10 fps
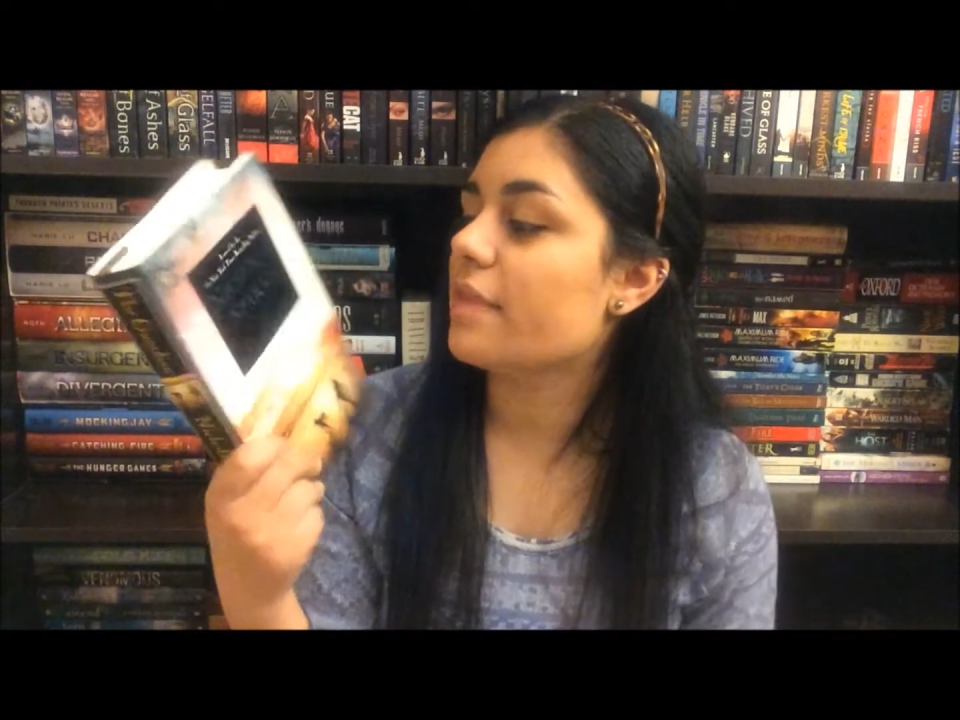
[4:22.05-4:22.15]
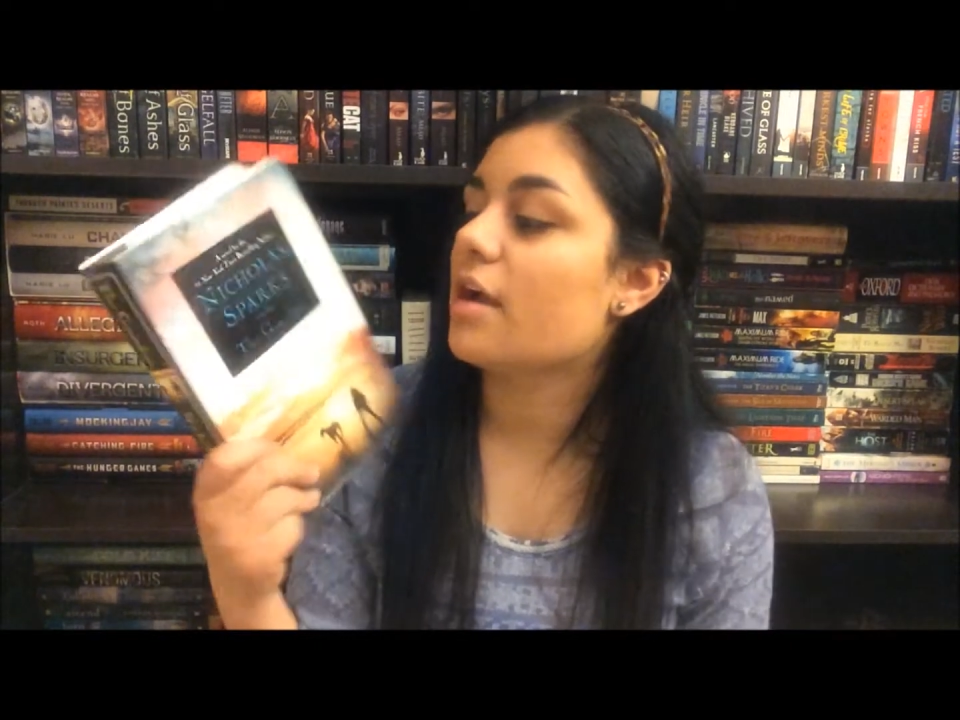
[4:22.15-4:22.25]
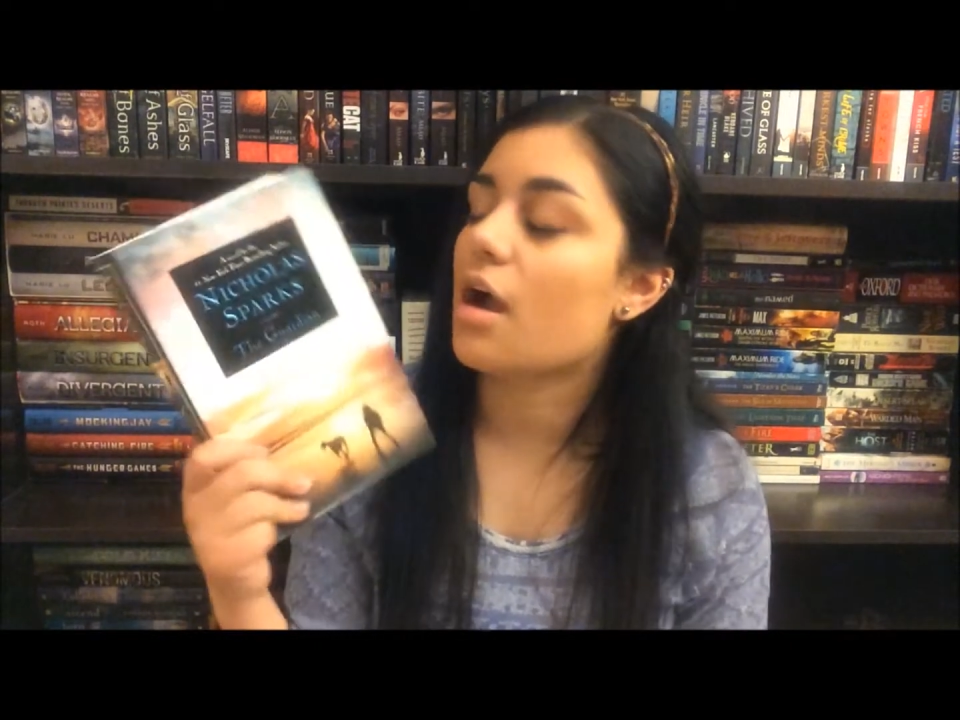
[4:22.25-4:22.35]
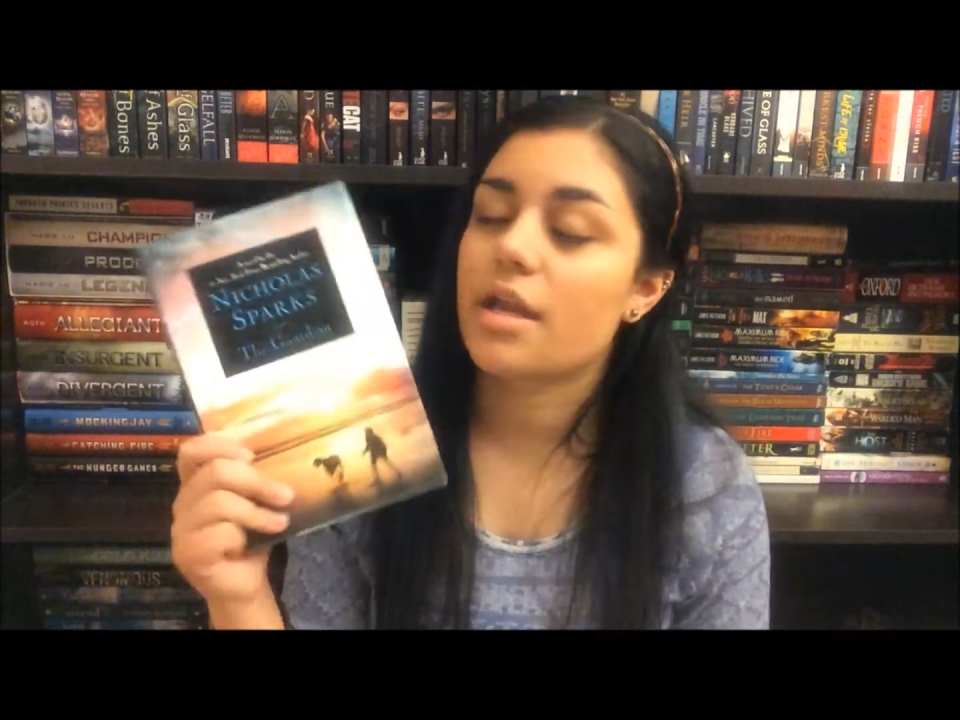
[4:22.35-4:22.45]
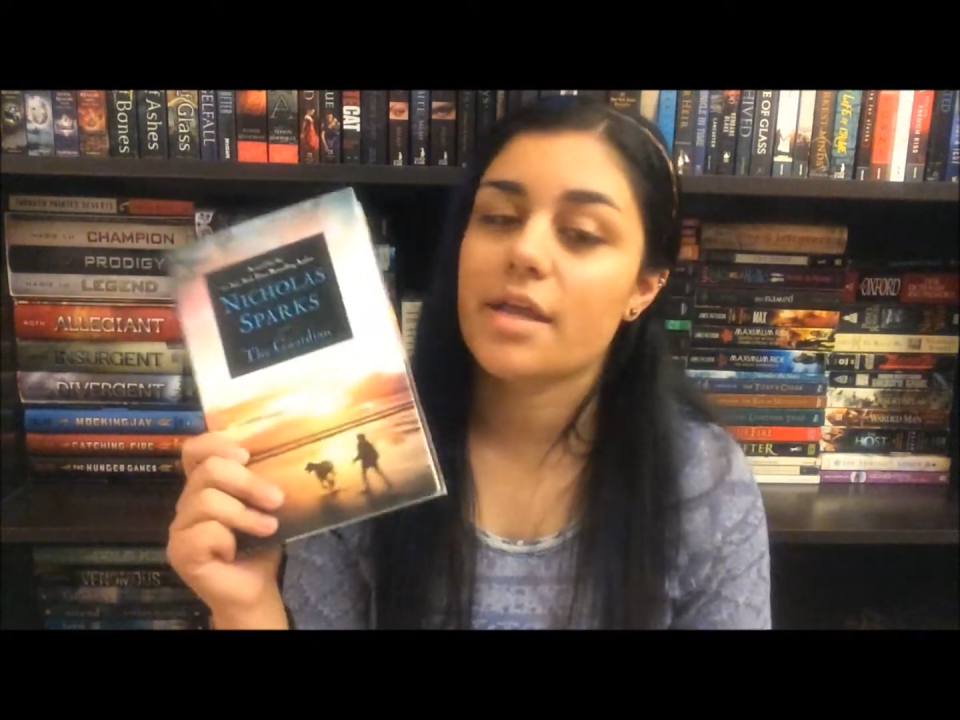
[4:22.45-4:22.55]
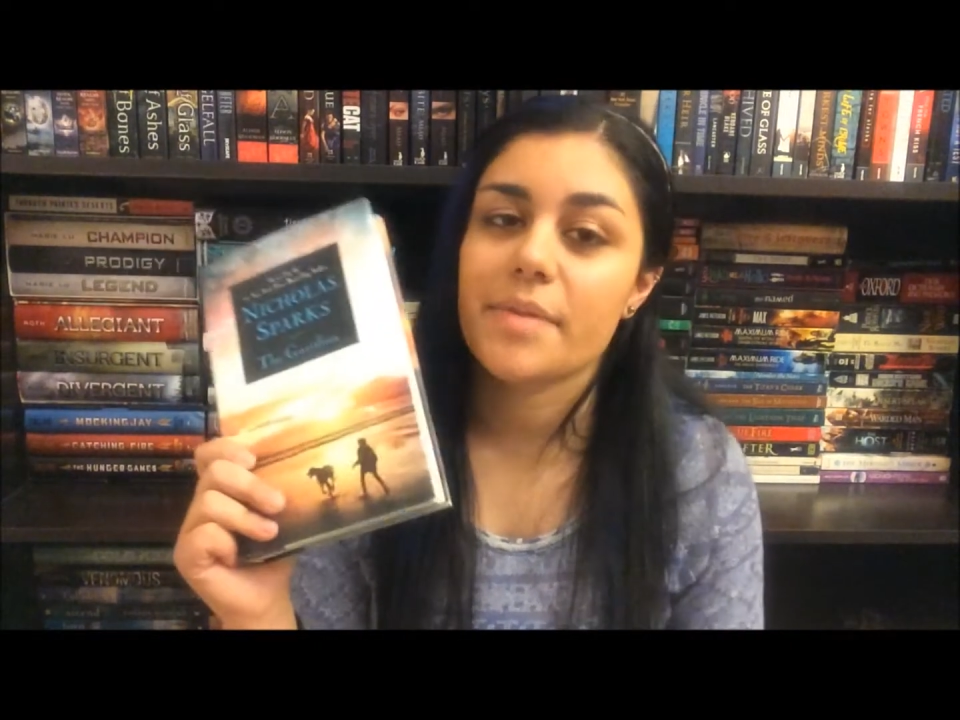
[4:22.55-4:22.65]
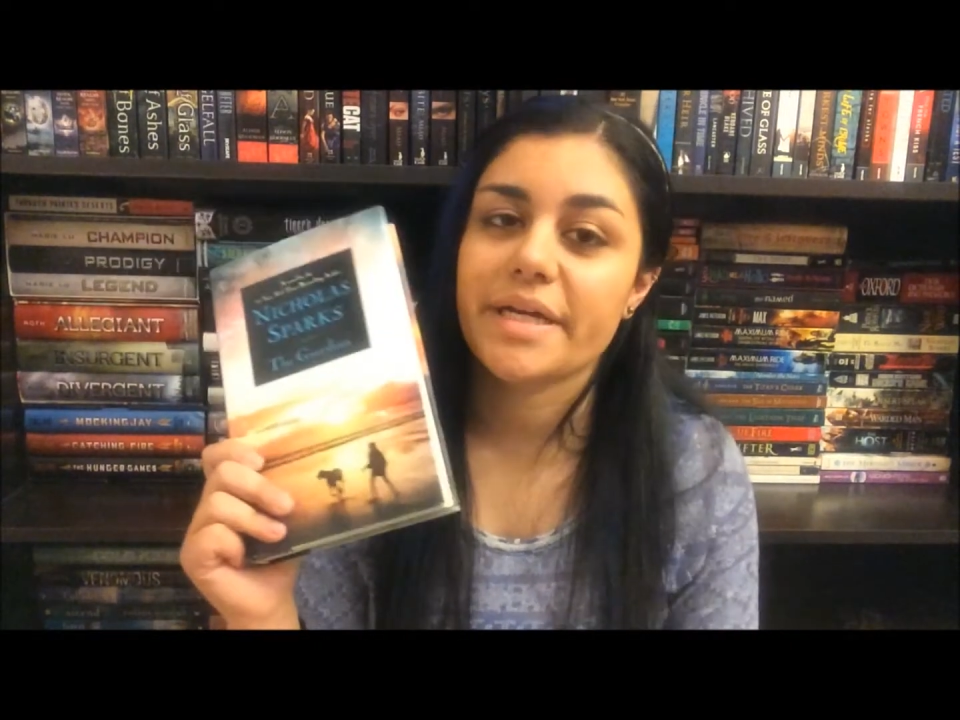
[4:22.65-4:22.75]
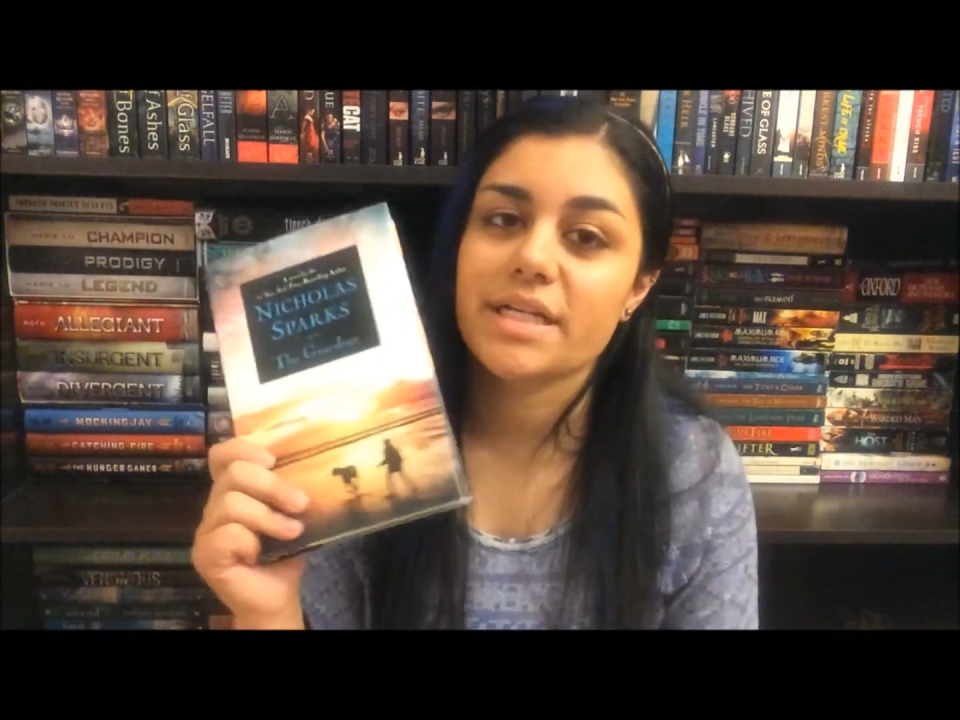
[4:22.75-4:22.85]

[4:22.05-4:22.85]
The Guardian by